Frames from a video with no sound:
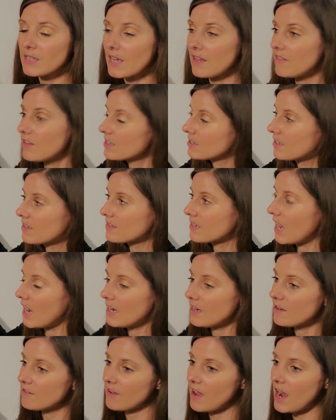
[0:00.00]
and this is
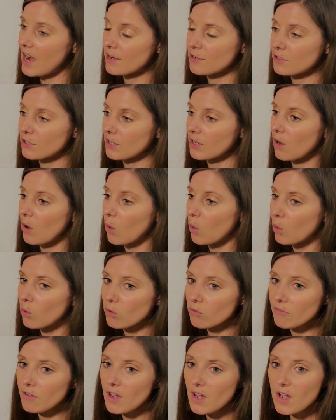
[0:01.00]
kind of actually
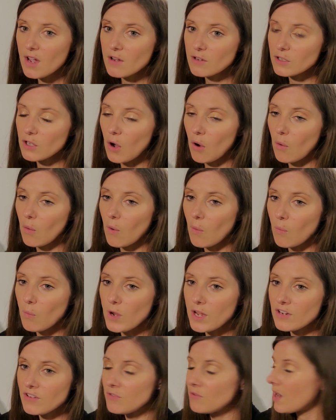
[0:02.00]
old. So we do